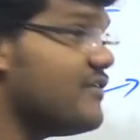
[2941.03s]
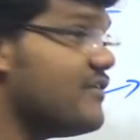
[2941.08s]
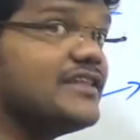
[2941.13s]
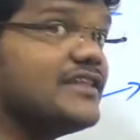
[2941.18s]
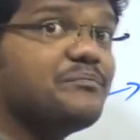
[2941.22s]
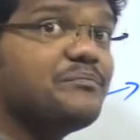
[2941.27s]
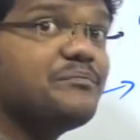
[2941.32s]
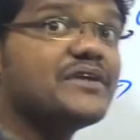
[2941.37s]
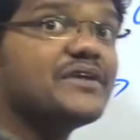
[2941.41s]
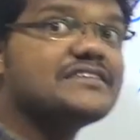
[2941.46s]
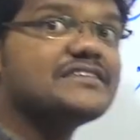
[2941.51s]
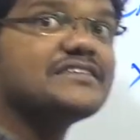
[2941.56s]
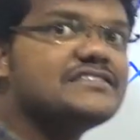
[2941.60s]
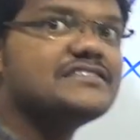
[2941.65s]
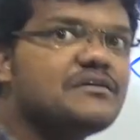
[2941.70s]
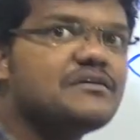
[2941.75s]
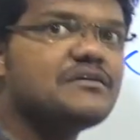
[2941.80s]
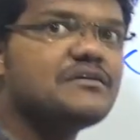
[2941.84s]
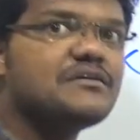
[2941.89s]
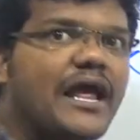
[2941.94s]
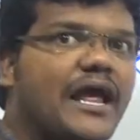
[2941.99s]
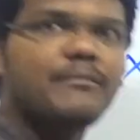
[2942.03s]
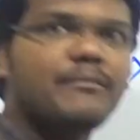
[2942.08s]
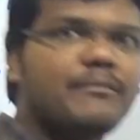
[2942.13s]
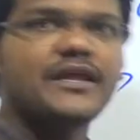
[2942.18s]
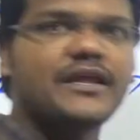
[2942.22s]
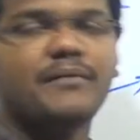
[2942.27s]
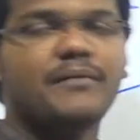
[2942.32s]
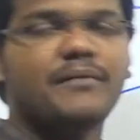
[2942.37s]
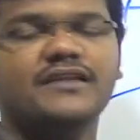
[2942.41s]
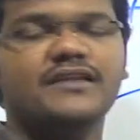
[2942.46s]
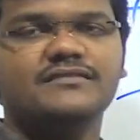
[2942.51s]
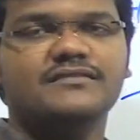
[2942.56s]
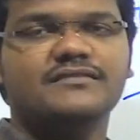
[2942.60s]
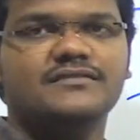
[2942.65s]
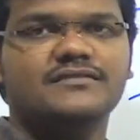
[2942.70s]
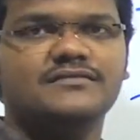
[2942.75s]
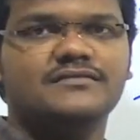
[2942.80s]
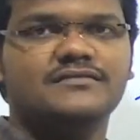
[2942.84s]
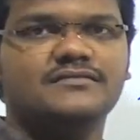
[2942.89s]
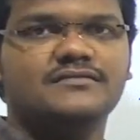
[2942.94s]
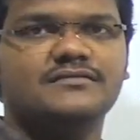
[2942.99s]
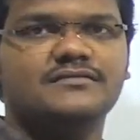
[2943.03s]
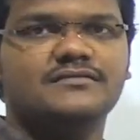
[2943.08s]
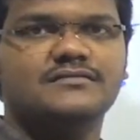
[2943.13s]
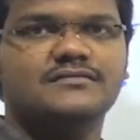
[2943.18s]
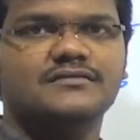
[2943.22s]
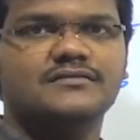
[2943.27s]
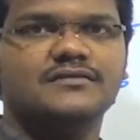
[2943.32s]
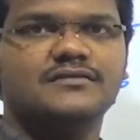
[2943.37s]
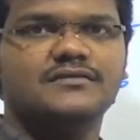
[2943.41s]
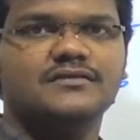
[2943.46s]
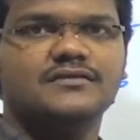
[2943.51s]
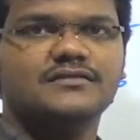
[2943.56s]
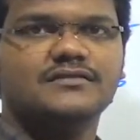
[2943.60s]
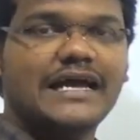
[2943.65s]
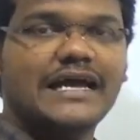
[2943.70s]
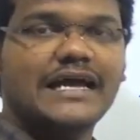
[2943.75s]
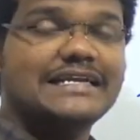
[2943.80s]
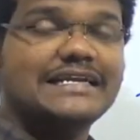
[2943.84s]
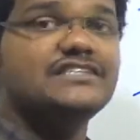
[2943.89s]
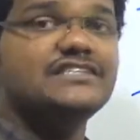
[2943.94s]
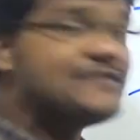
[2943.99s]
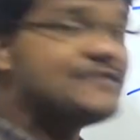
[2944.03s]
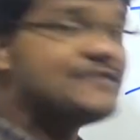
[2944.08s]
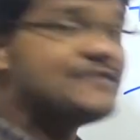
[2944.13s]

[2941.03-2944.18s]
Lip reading: the presence of primary amine. That is why it